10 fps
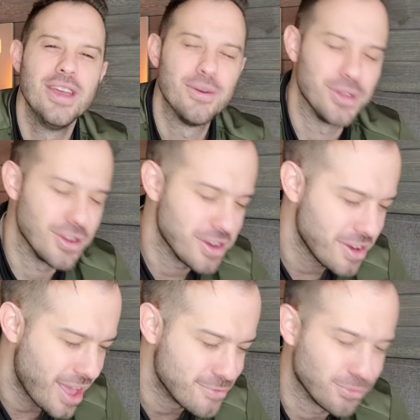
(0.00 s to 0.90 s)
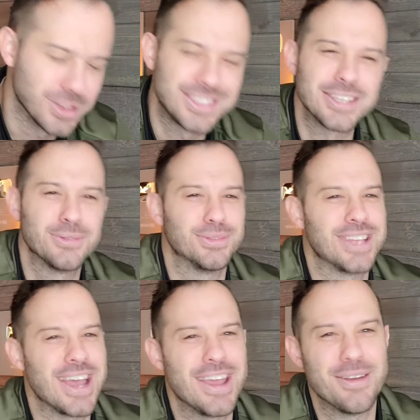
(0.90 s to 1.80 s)
We are here every single
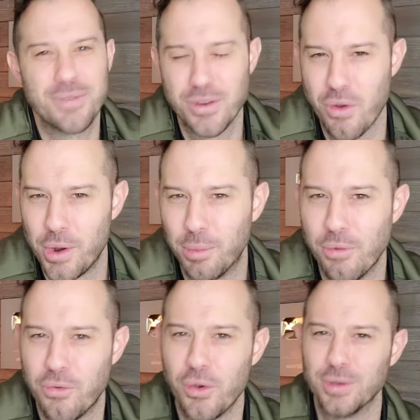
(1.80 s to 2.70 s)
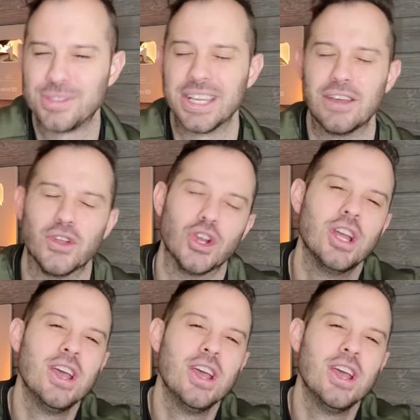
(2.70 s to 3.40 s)
day, we are growing our portfolios together.